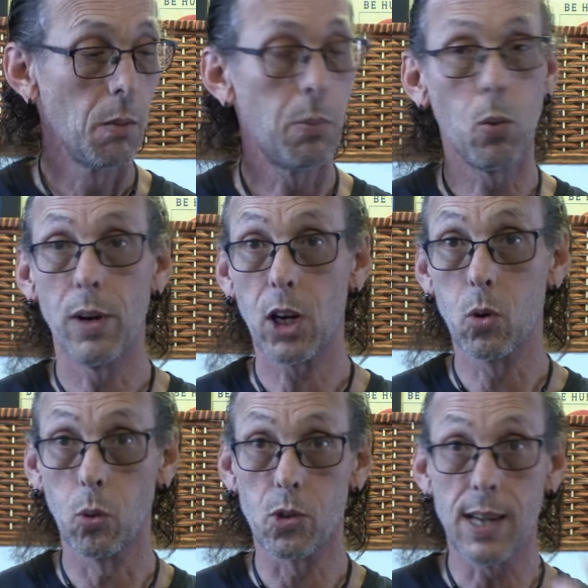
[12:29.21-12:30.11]
But when it
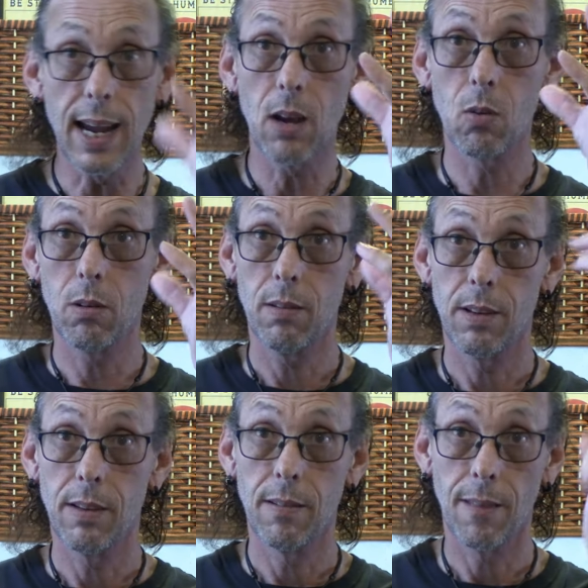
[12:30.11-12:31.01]
cools down,
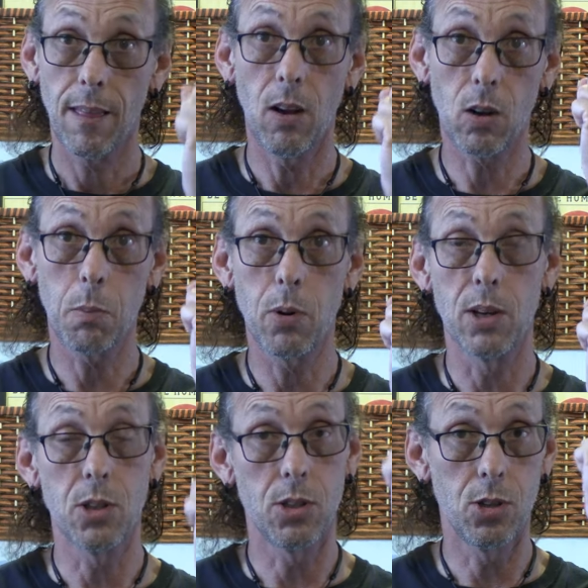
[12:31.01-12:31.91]
it all
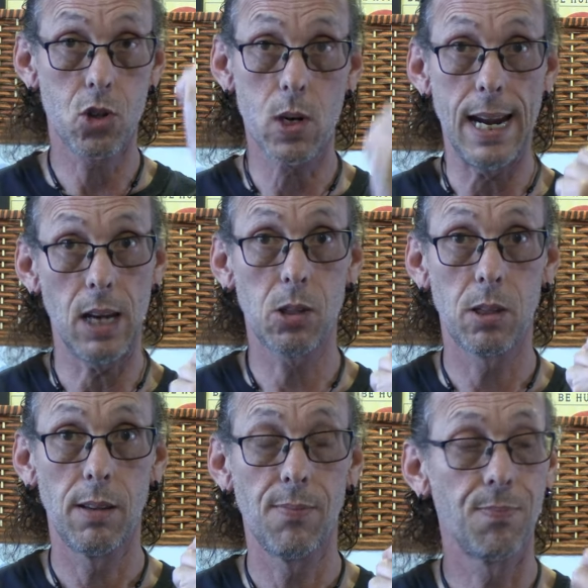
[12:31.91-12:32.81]
compresses and
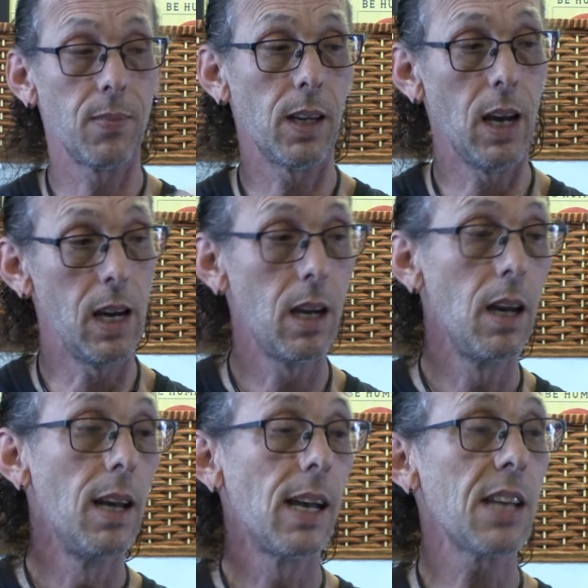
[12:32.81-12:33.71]
shrinks. Okay?
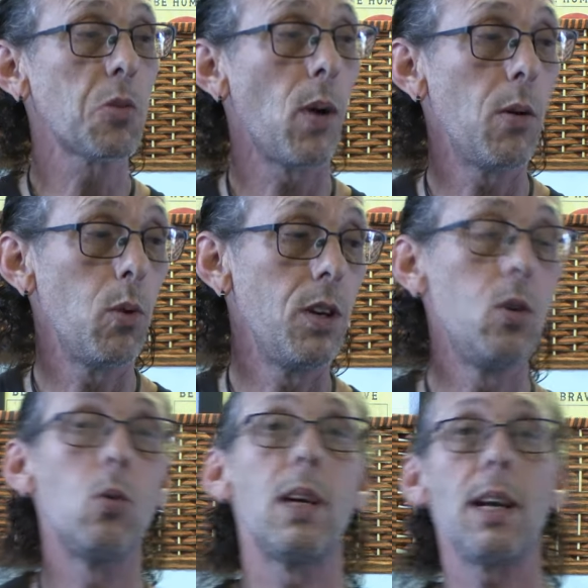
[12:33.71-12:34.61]
That's why when
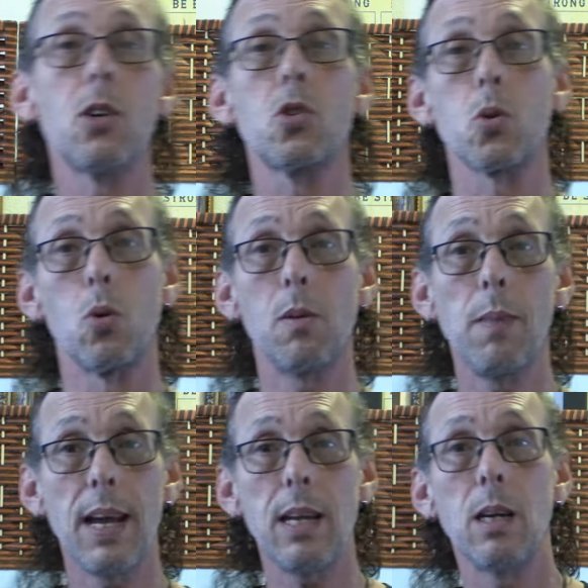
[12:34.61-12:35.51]
you get a sword
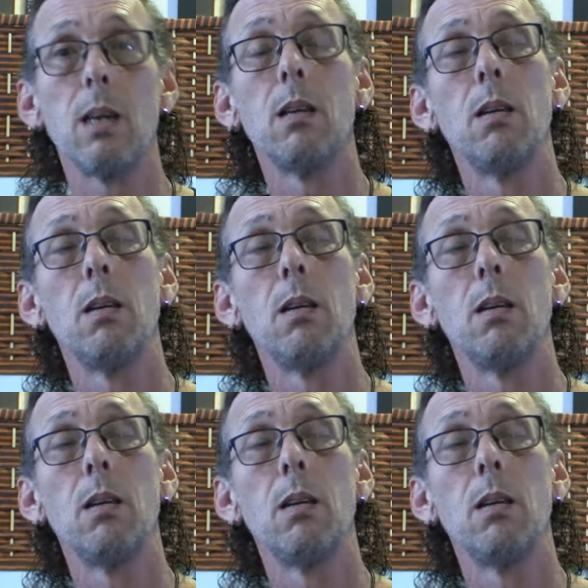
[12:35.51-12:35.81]
made,